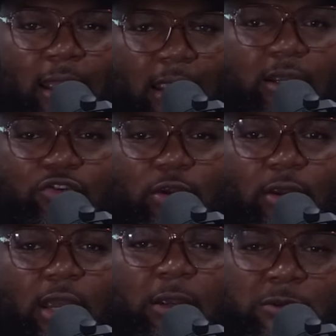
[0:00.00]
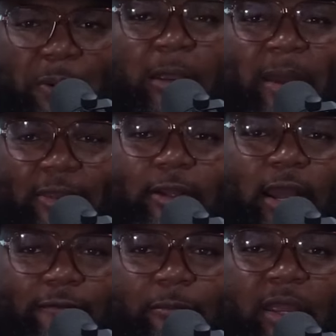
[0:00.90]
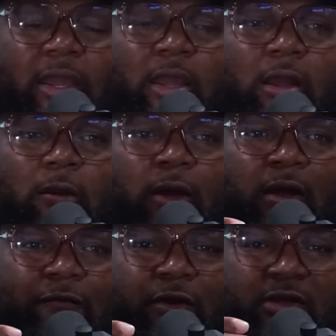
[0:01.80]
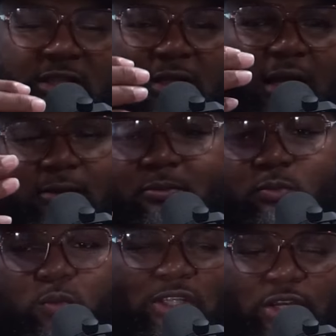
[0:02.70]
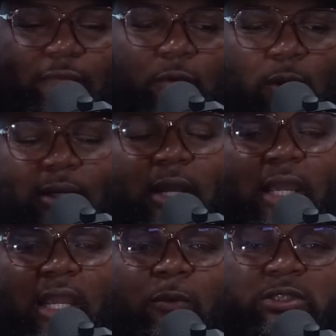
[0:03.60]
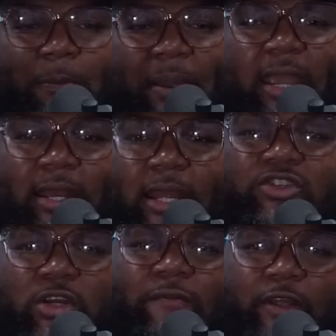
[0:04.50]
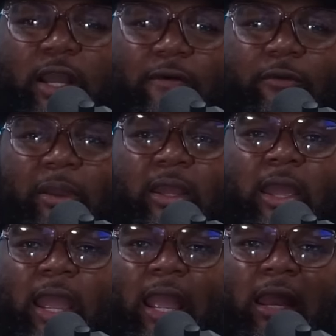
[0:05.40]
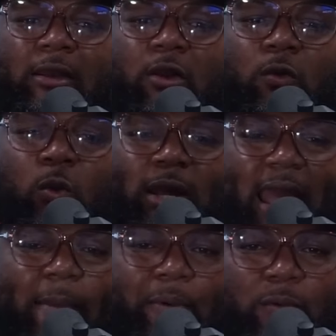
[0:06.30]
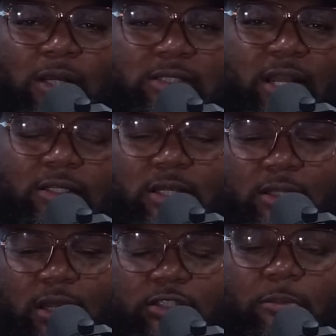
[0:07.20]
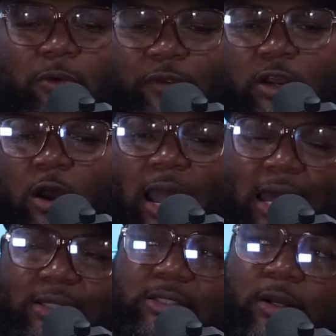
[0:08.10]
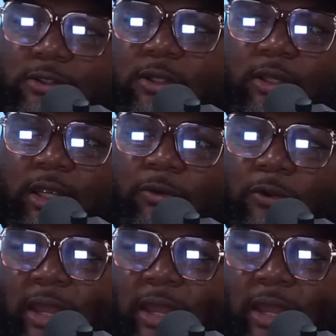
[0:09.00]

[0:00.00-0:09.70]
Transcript: agent. He was paid by the government. CIA. If, it, whichever one. He was a paid agent of the government. And what happened was there's a there's a movie called How to Sell to the Negro